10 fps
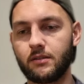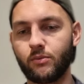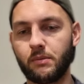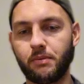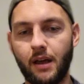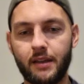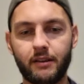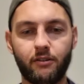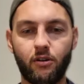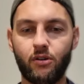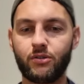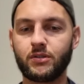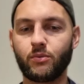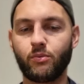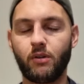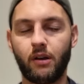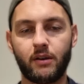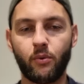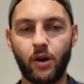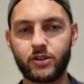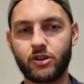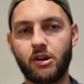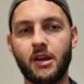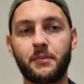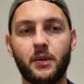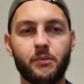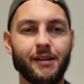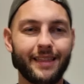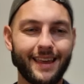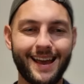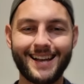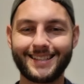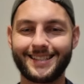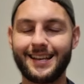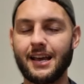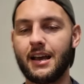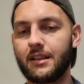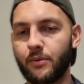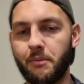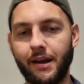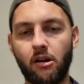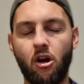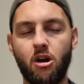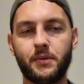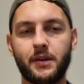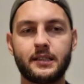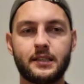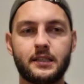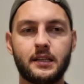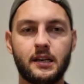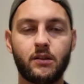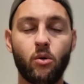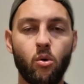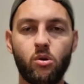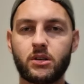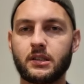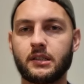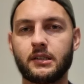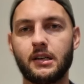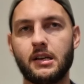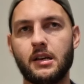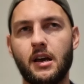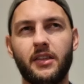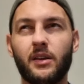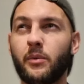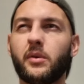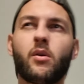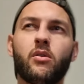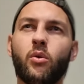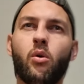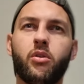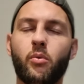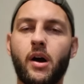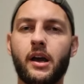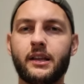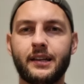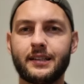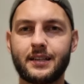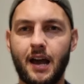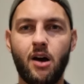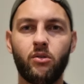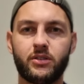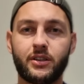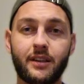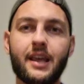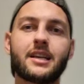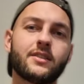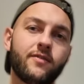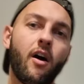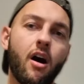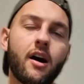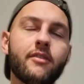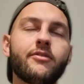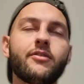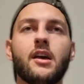we're playing the Crows, away showdown, but then we play the Cats. And then we're back at home against the Hawks. And I think then we've got North away, and then it's Carlton. So the next five,